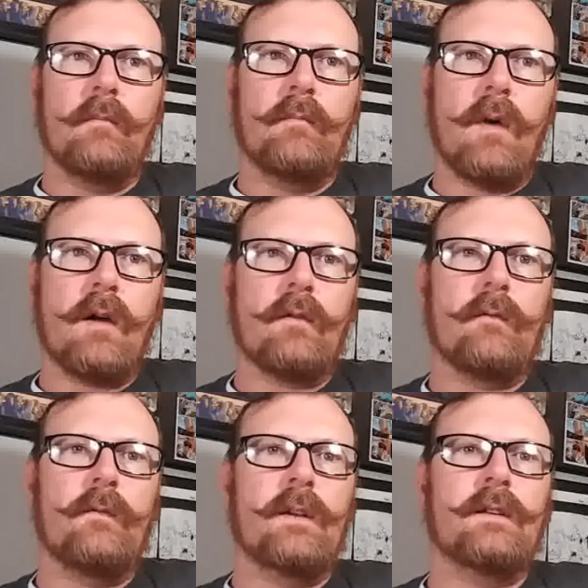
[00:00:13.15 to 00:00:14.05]

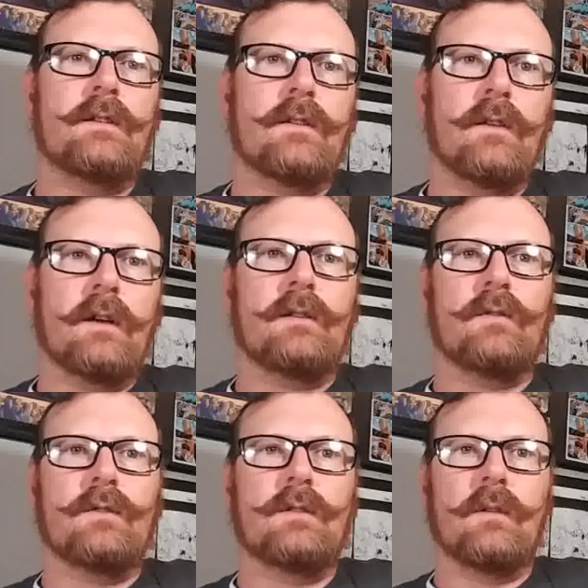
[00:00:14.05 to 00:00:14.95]
Modern Vintage
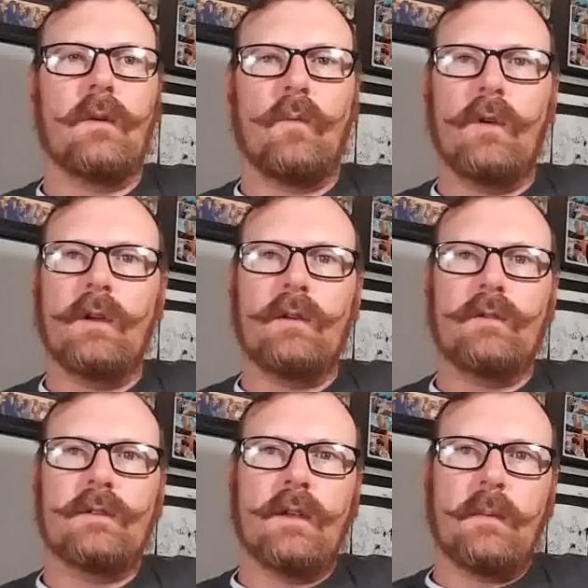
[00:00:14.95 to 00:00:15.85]
Collectors
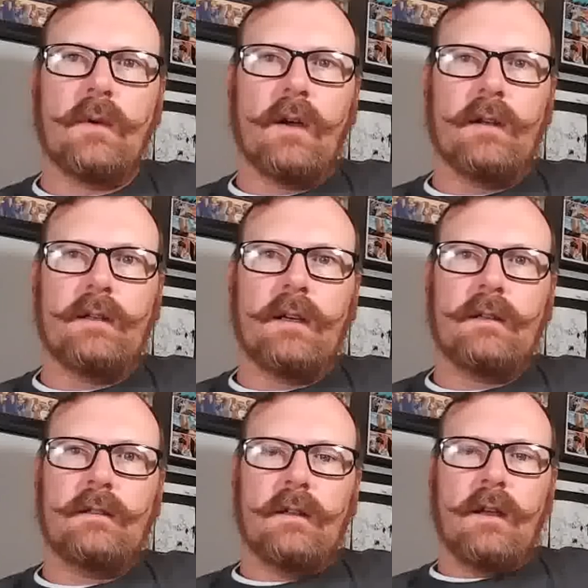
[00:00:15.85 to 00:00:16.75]
100 Sub
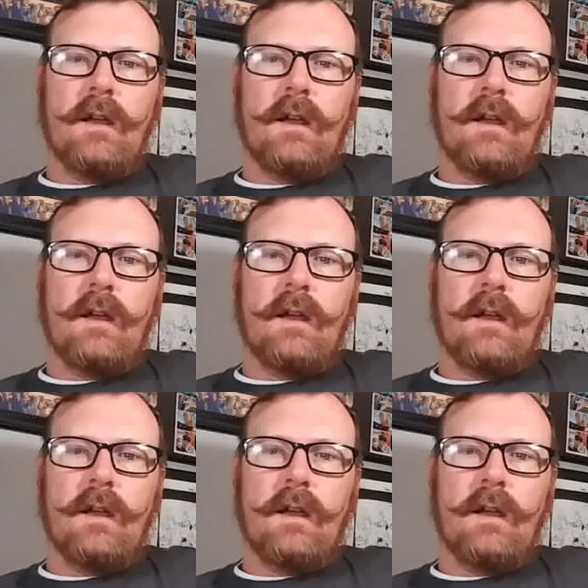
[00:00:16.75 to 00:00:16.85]
Contest.